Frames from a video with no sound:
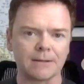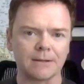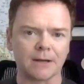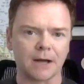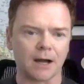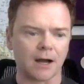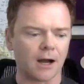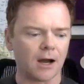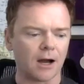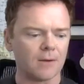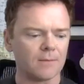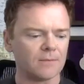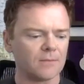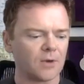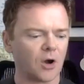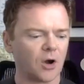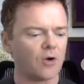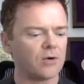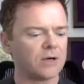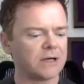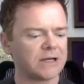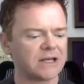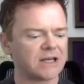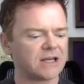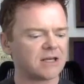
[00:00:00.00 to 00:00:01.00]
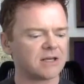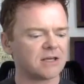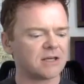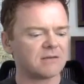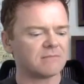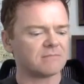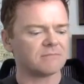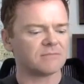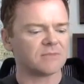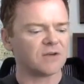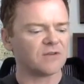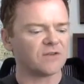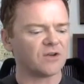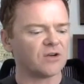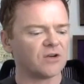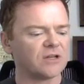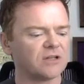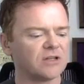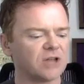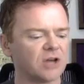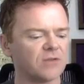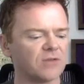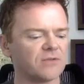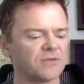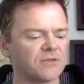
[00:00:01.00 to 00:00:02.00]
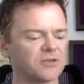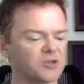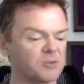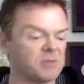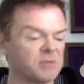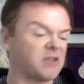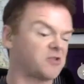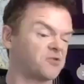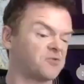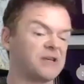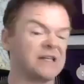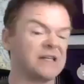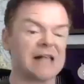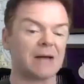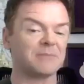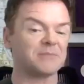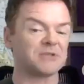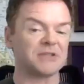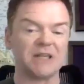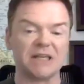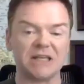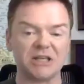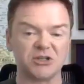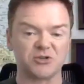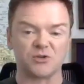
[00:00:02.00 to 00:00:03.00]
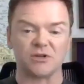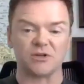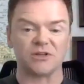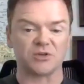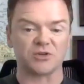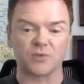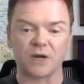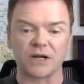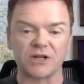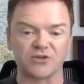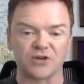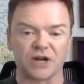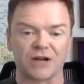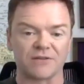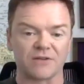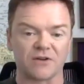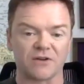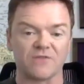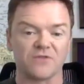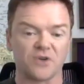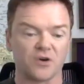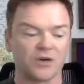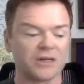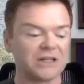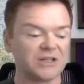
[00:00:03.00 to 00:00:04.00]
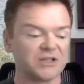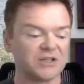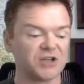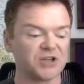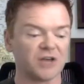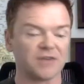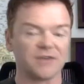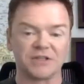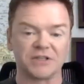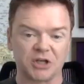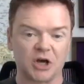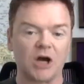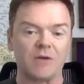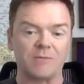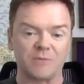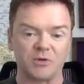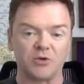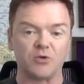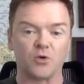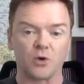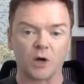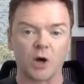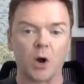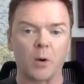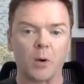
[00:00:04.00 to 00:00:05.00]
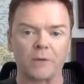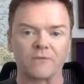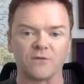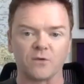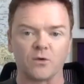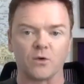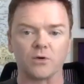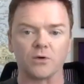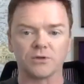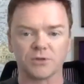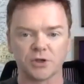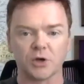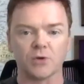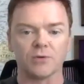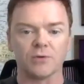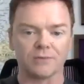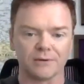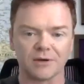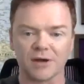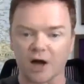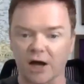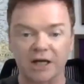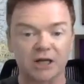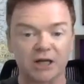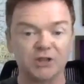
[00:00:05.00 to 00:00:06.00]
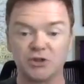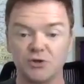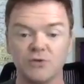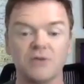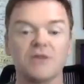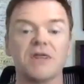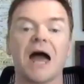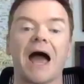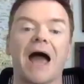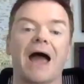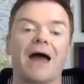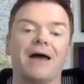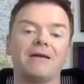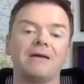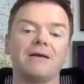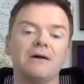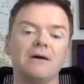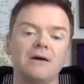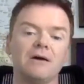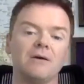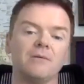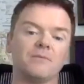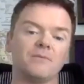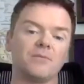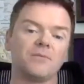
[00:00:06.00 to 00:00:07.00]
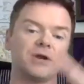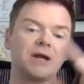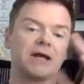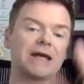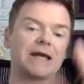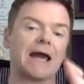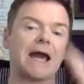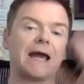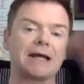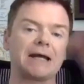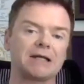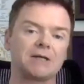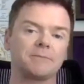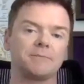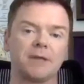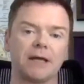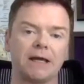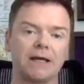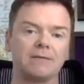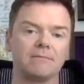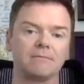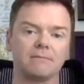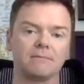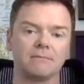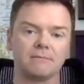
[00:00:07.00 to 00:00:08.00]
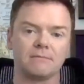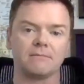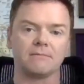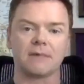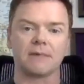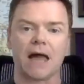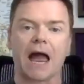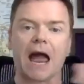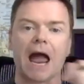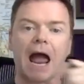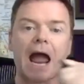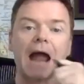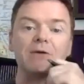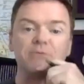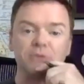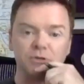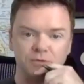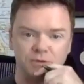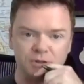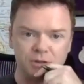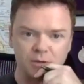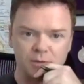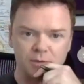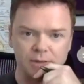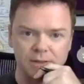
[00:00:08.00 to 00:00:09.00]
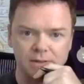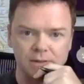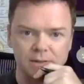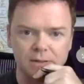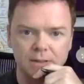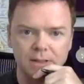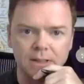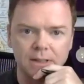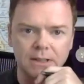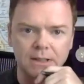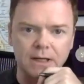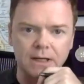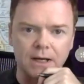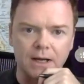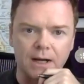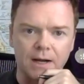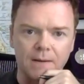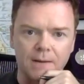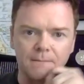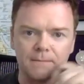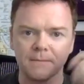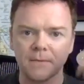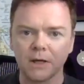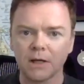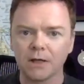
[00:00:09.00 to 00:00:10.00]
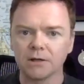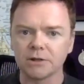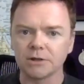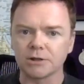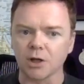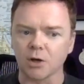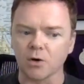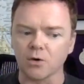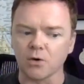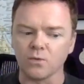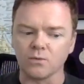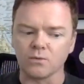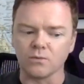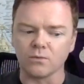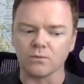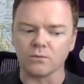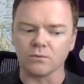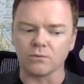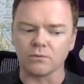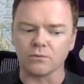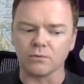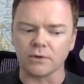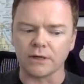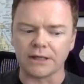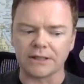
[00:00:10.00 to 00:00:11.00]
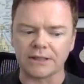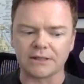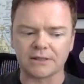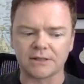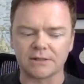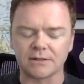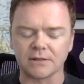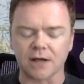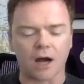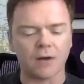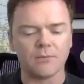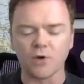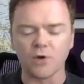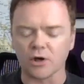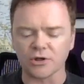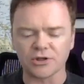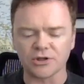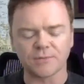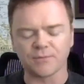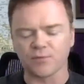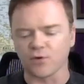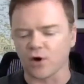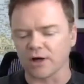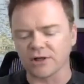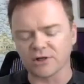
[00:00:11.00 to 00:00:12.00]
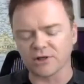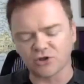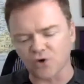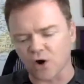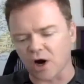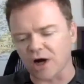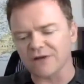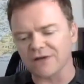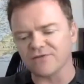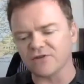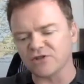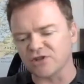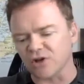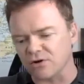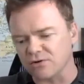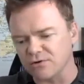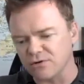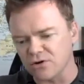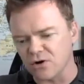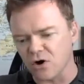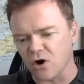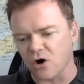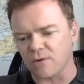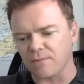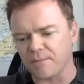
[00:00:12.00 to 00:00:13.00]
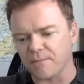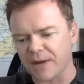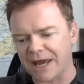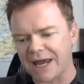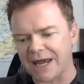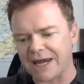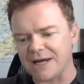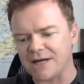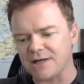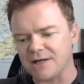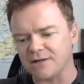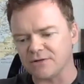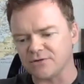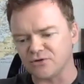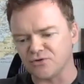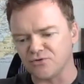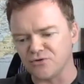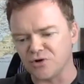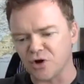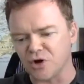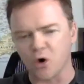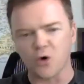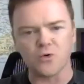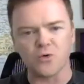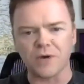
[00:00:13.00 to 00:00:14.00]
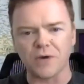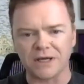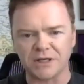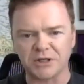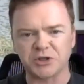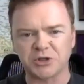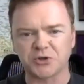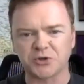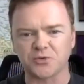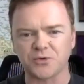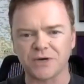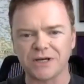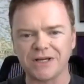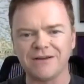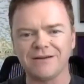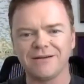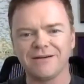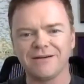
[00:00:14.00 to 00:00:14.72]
there's only 3 laps in the history of this racetrack that have gone inside the time that you're going for. So I could do that, but I can't explain how you do it. So I'm not surprised. Drivers are not paid to know history,